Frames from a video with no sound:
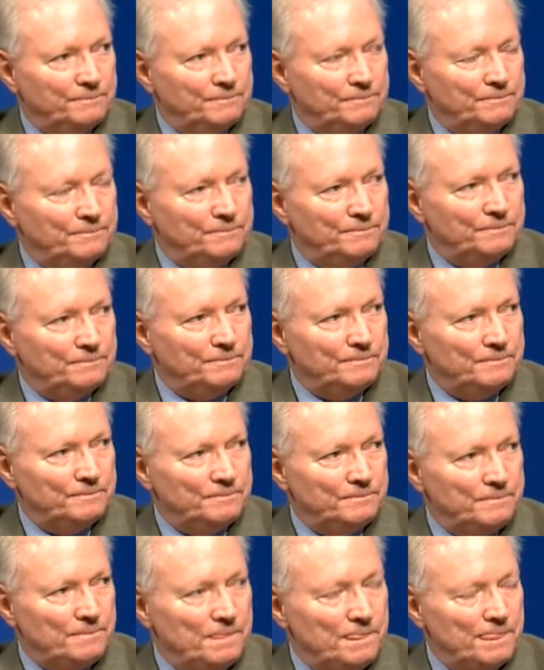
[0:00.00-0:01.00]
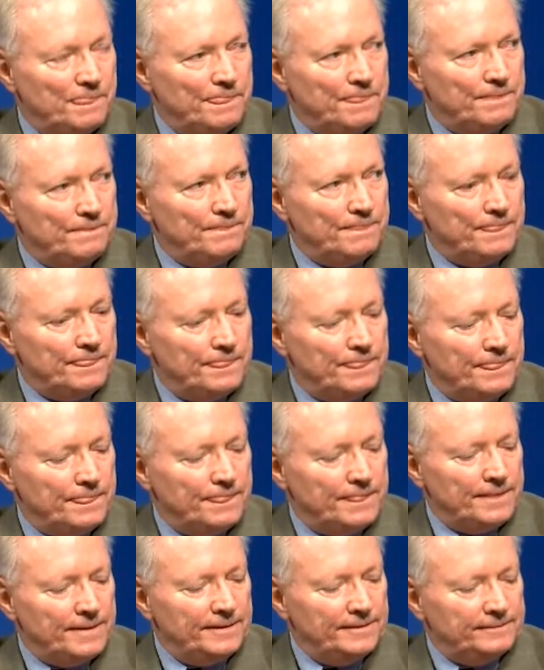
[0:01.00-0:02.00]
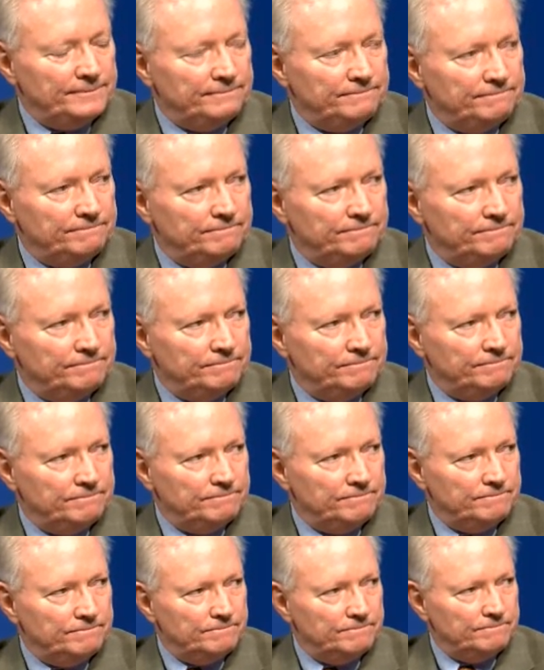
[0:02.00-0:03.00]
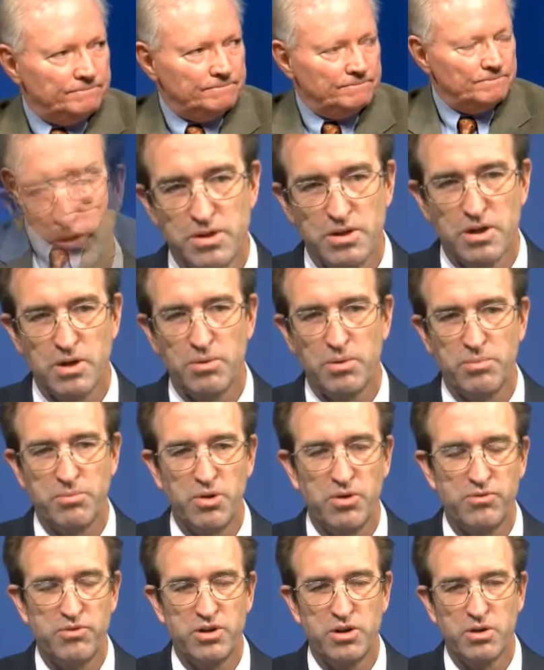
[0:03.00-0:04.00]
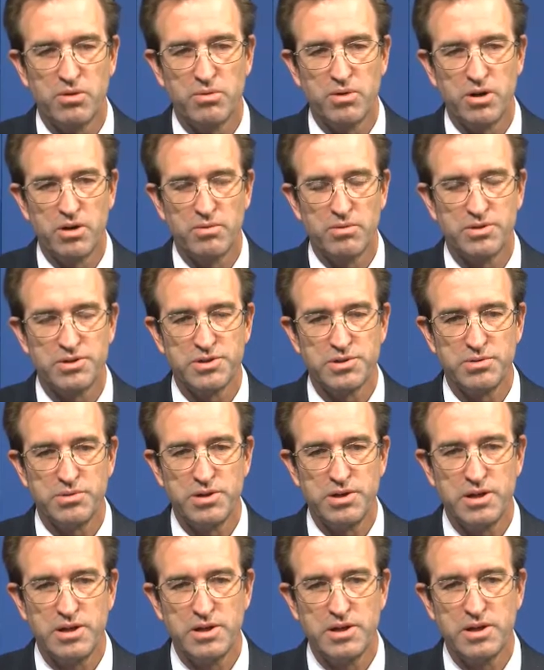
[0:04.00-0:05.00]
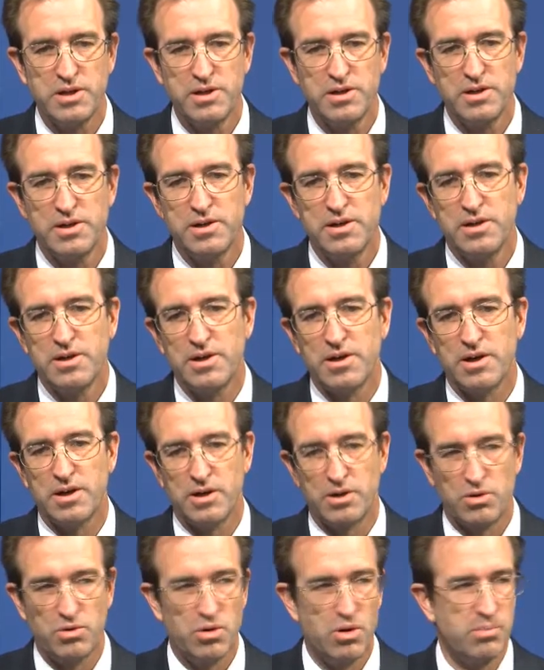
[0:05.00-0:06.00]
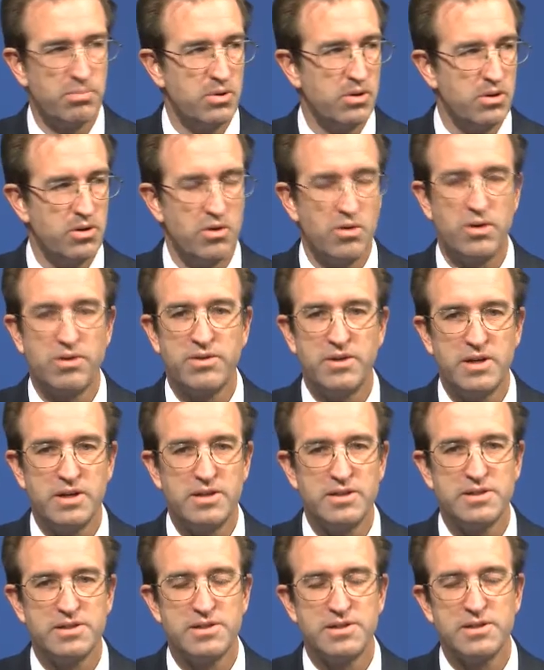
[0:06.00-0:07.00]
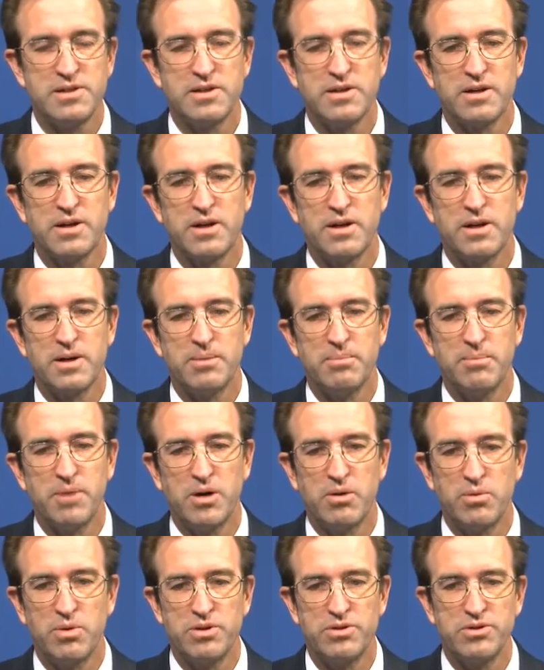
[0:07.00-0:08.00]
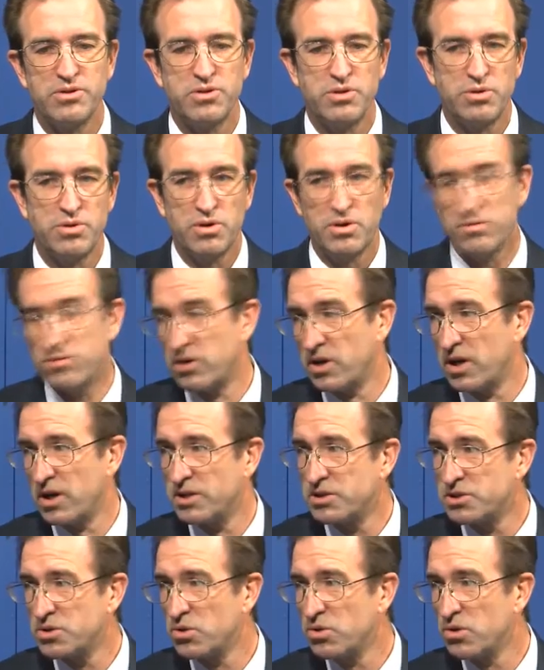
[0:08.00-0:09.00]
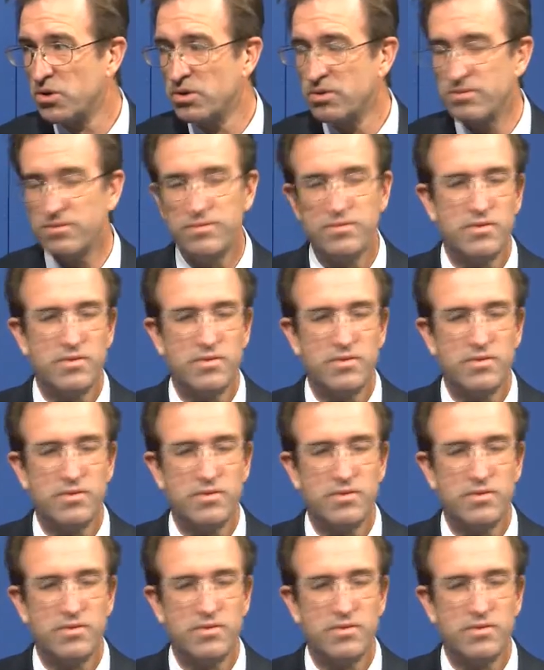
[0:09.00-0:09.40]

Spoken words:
Okay. Yes, I grew up in El Paso. We moved here when I was 3. I grew up in the Northeast. I went to Irvine High School.